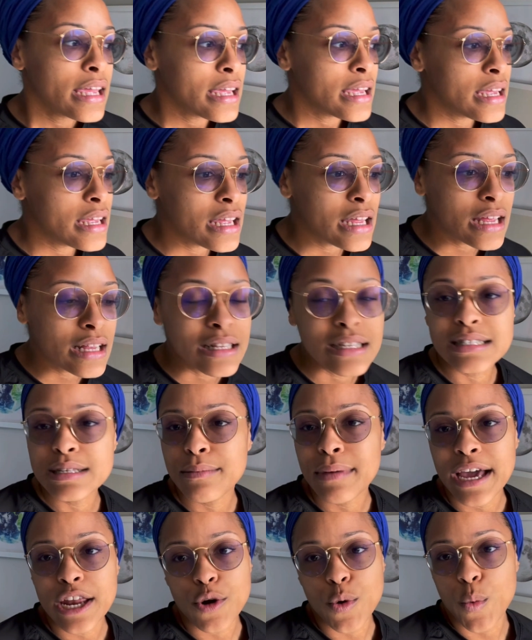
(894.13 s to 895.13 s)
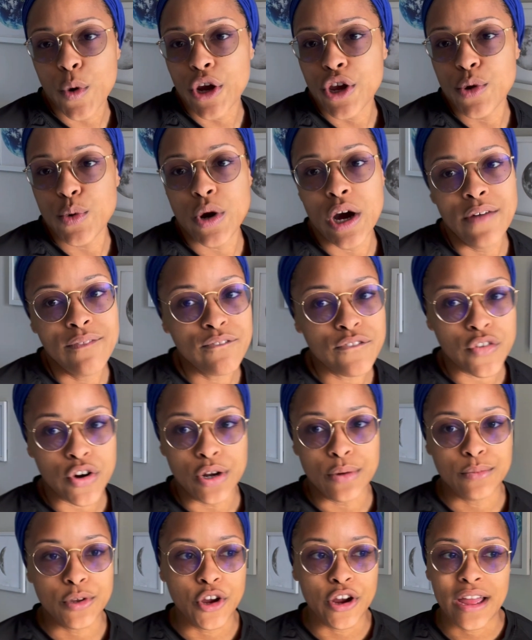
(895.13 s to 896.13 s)
it doesn't matter where you come from,
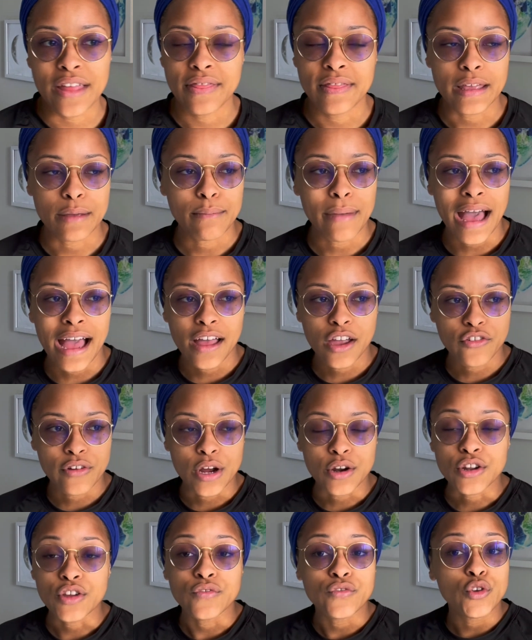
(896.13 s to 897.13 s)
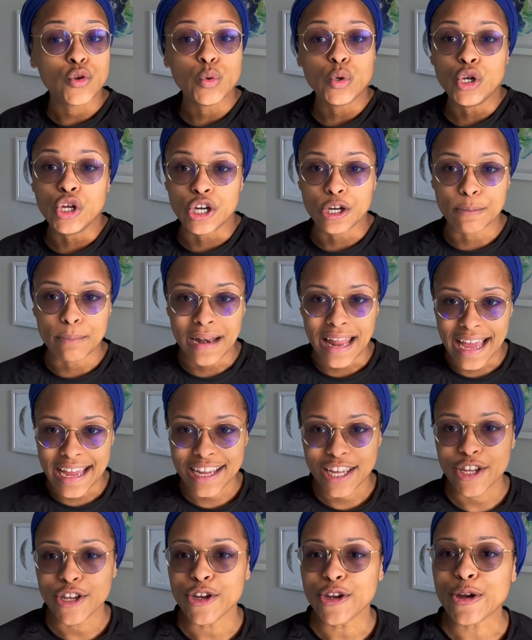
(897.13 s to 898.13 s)
your ethnic background. If you look black,
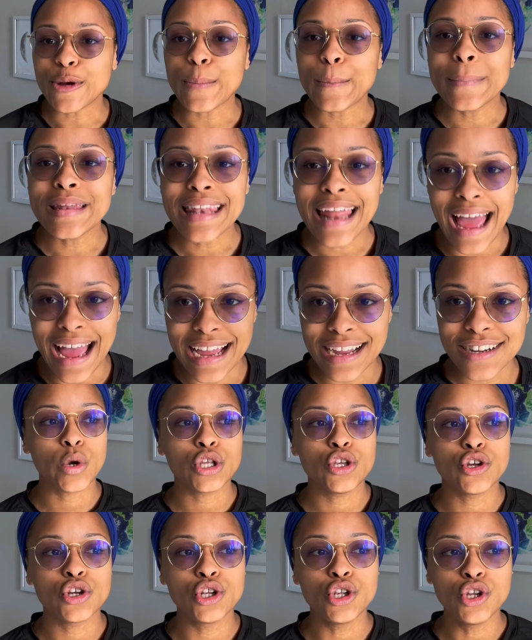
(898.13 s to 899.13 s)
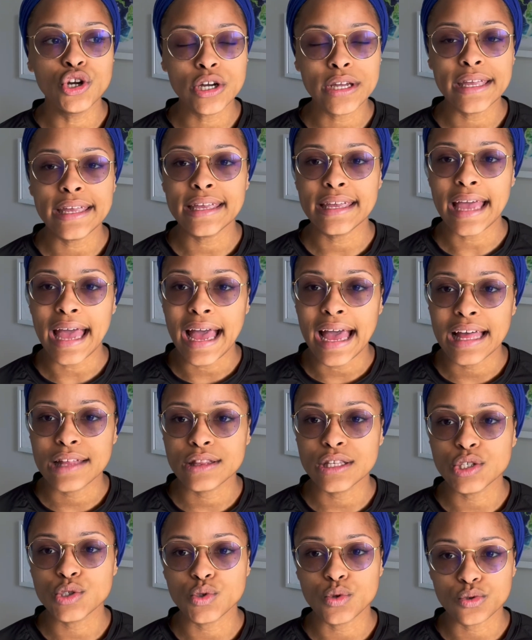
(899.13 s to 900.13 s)
you're black. When you're looking at the
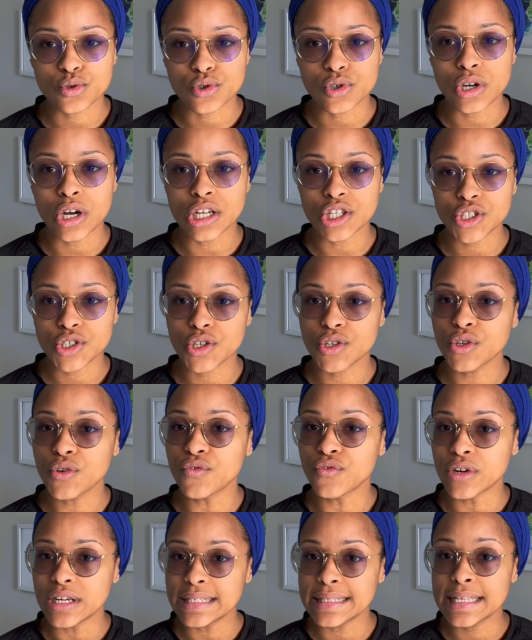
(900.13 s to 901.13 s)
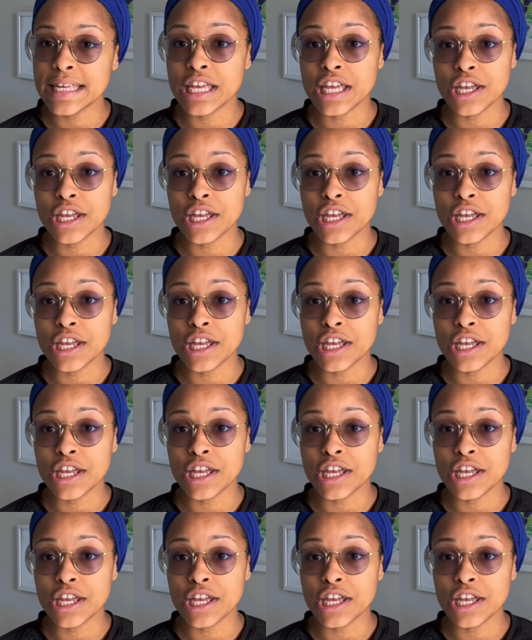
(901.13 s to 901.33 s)
social construct of race here